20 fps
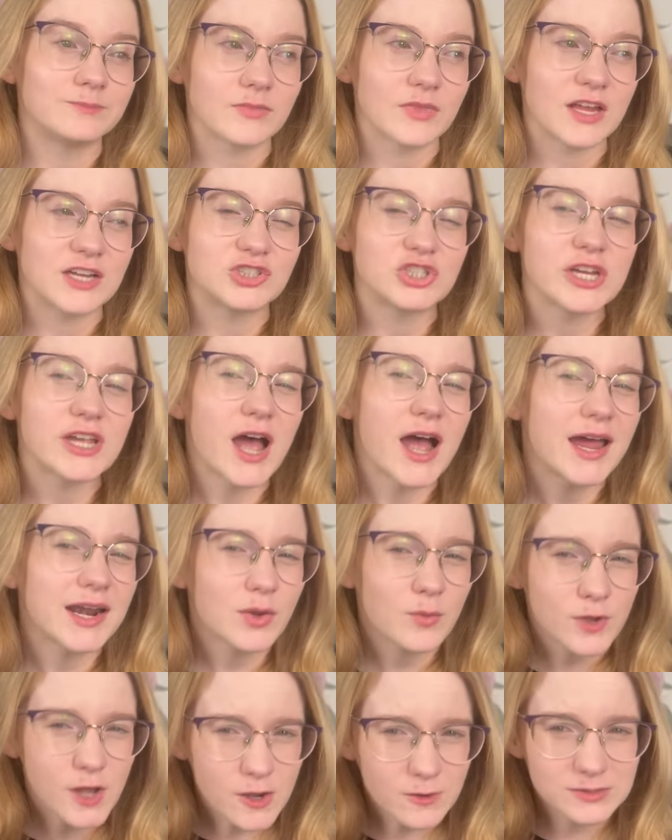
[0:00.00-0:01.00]
she kind
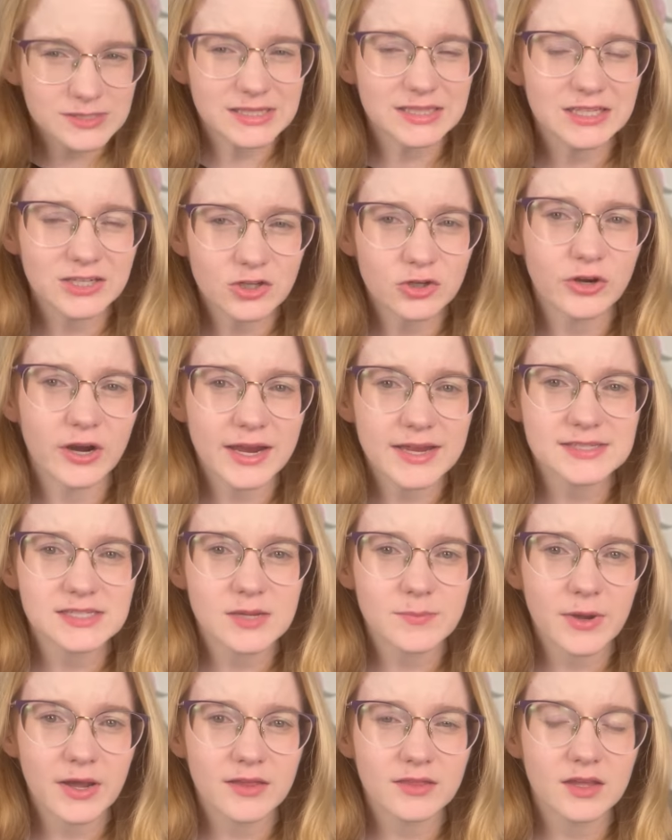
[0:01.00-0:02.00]
of goes a little crazy
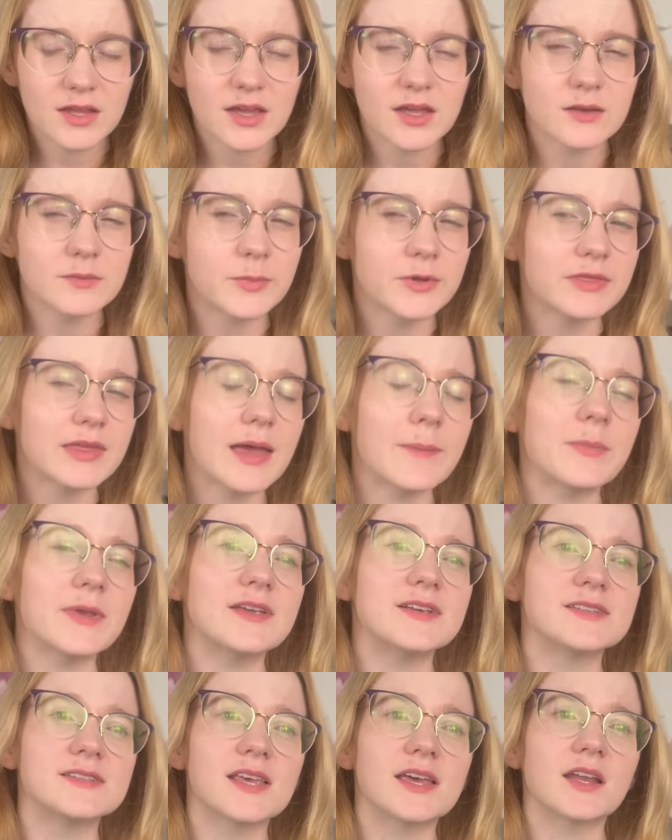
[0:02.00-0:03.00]
by the end, but that
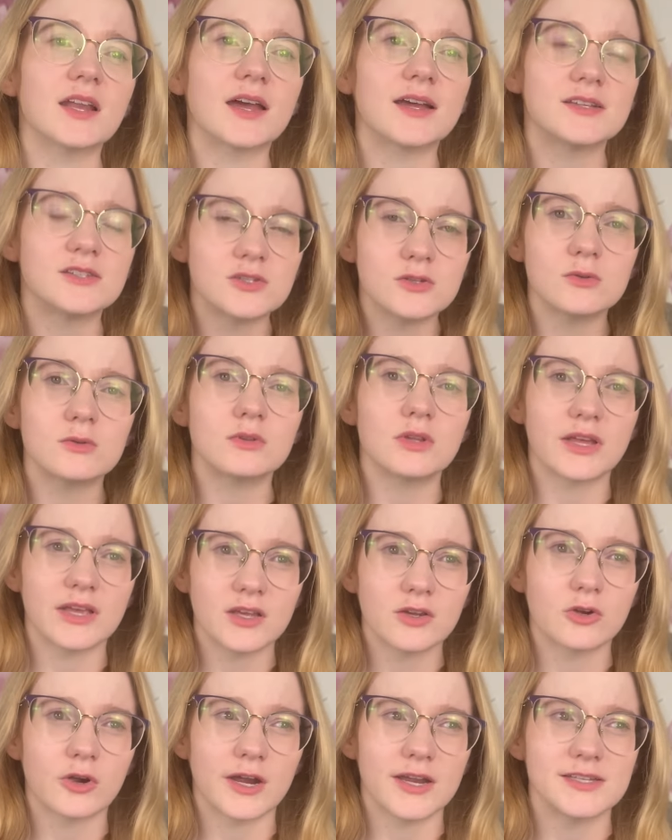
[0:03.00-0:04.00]
being said, I do
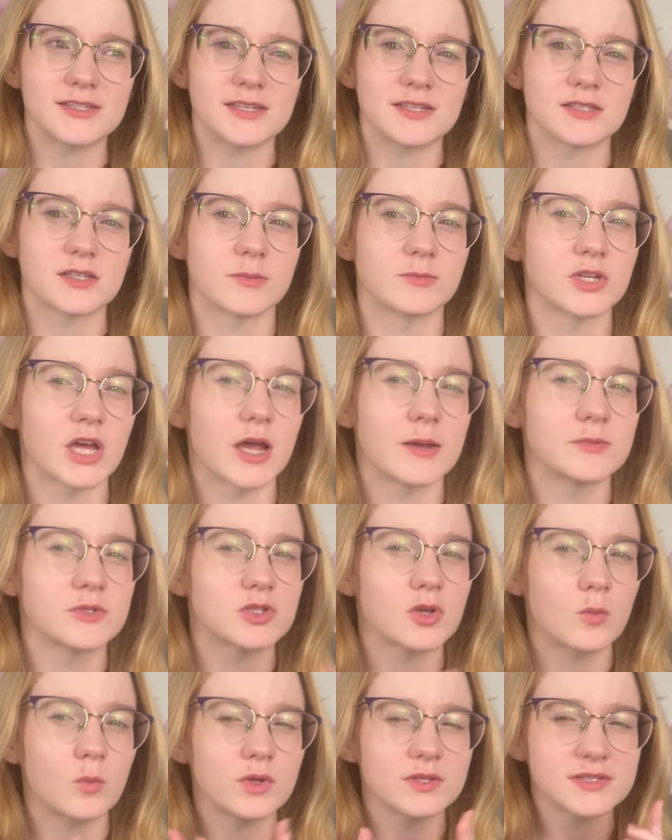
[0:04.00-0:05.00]
like crazy sometimes.
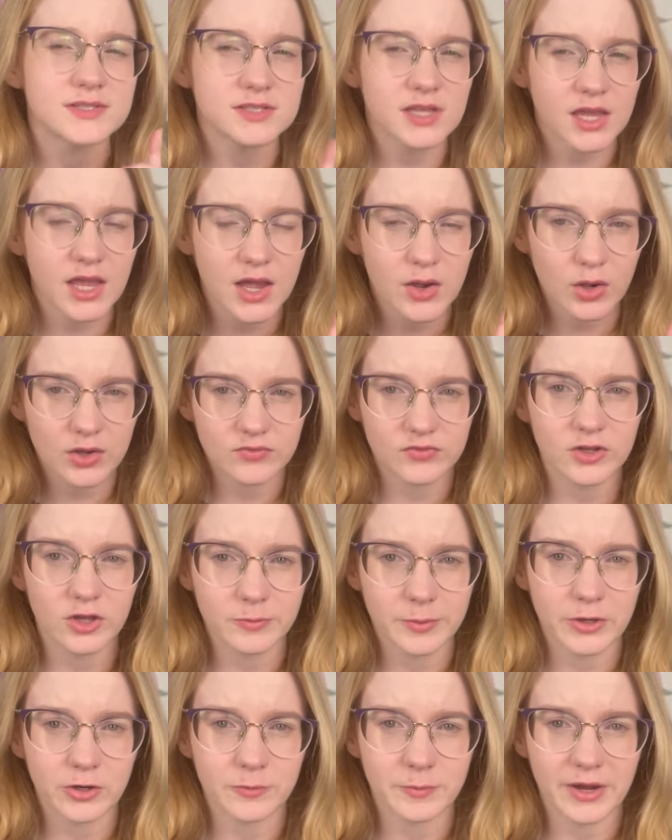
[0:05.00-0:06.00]
So we'll see how I feel
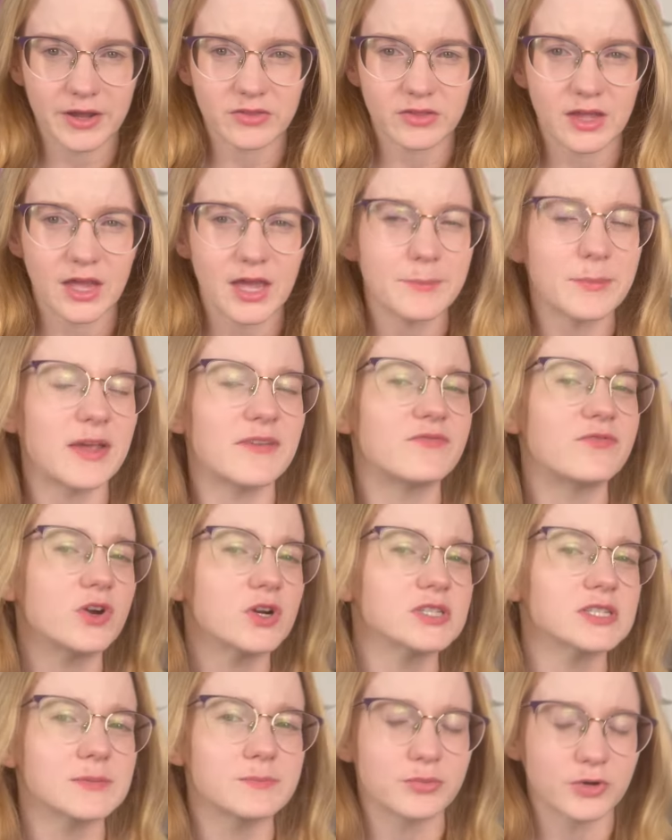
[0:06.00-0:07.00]
better by the end. My
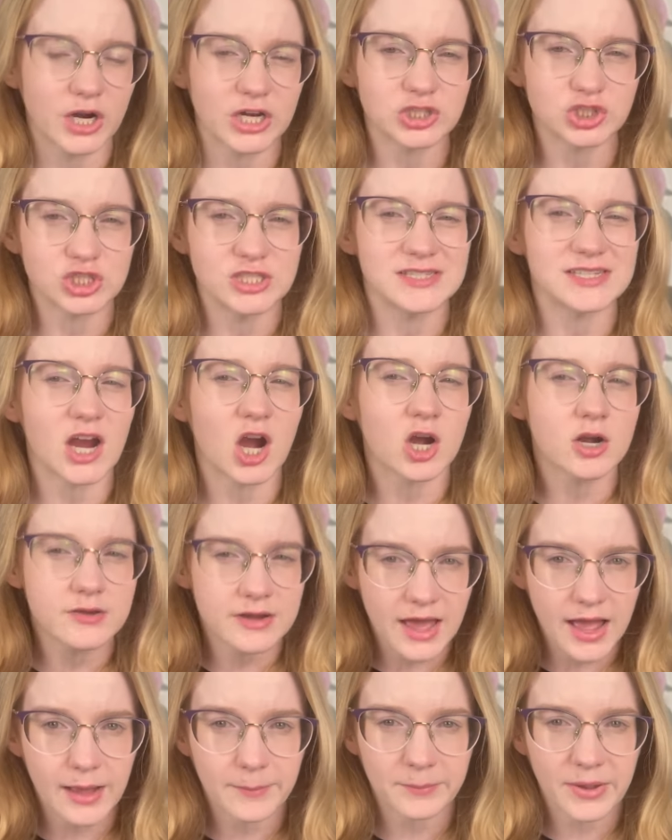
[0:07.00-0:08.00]
first impressions are
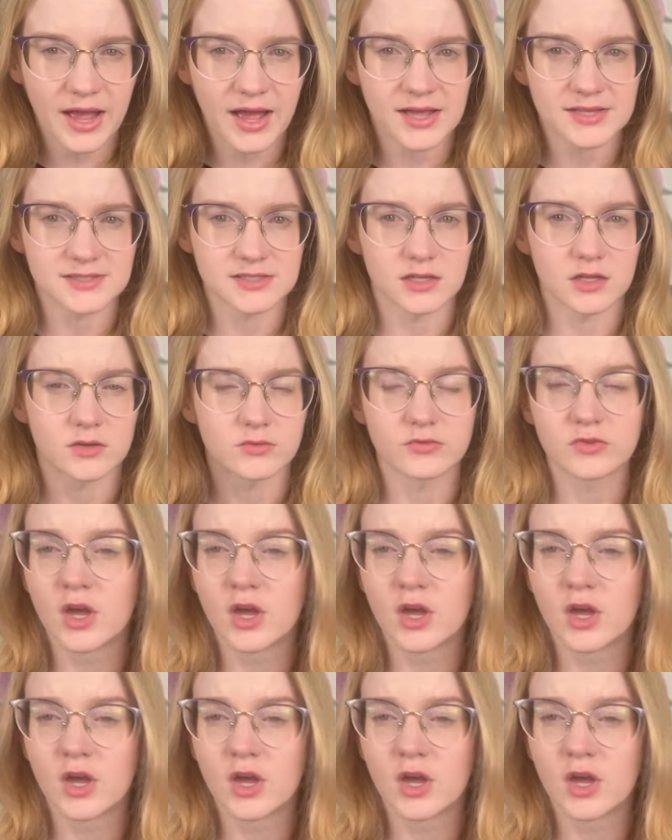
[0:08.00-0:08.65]
not positive.